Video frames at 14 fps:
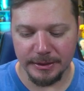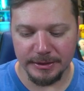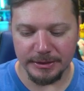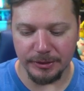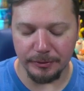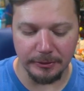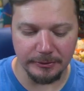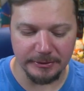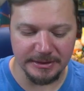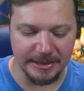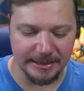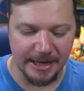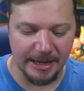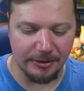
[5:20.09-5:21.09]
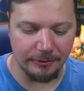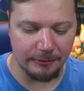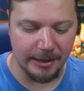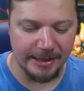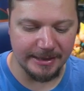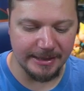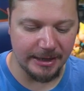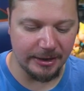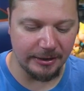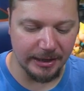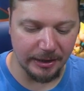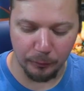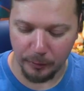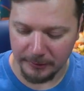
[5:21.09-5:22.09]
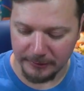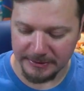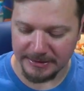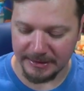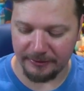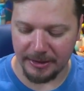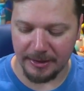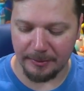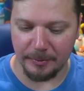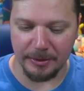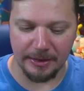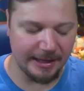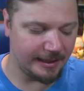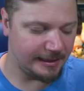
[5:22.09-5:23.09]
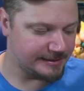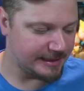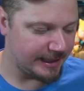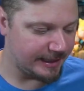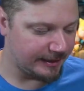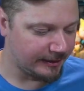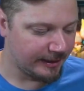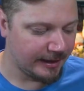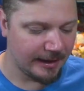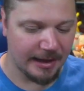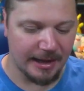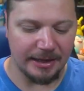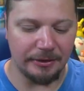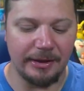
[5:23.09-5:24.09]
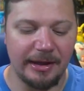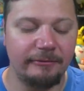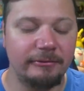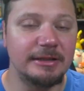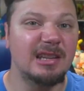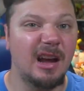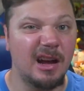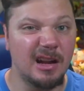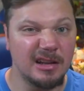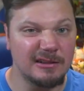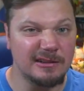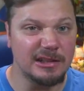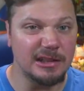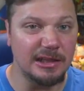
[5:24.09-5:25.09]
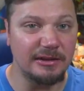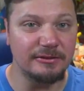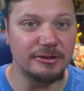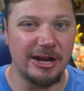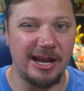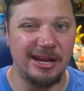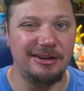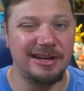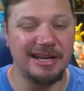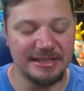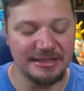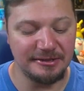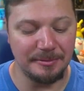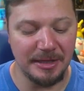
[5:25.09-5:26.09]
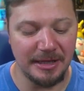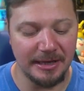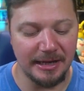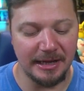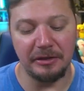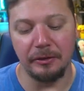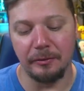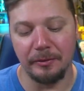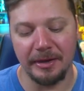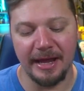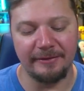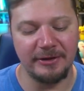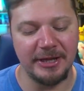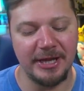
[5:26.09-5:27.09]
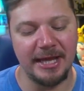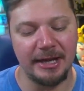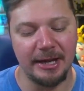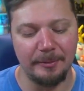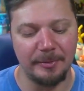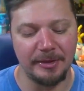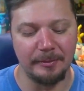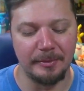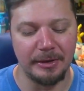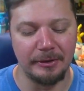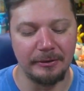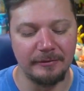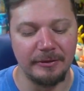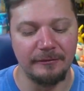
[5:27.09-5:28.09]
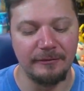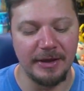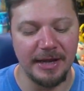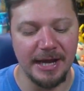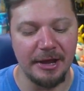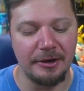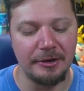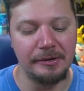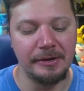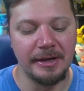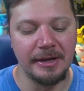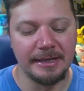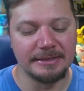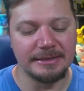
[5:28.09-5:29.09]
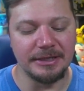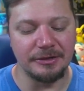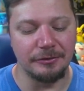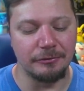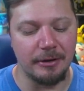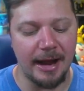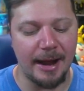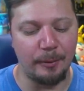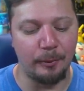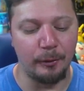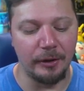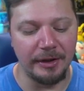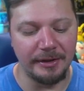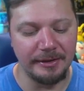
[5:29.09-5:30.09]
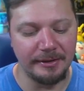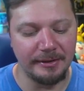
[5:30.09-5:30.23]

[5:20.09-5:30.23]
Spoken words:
So we will set that right there, and I will sleeve it up. But like I said, I don't have a ton of sleeves right here next to me, and I don't want to have to get up in the middle of the video to grab one.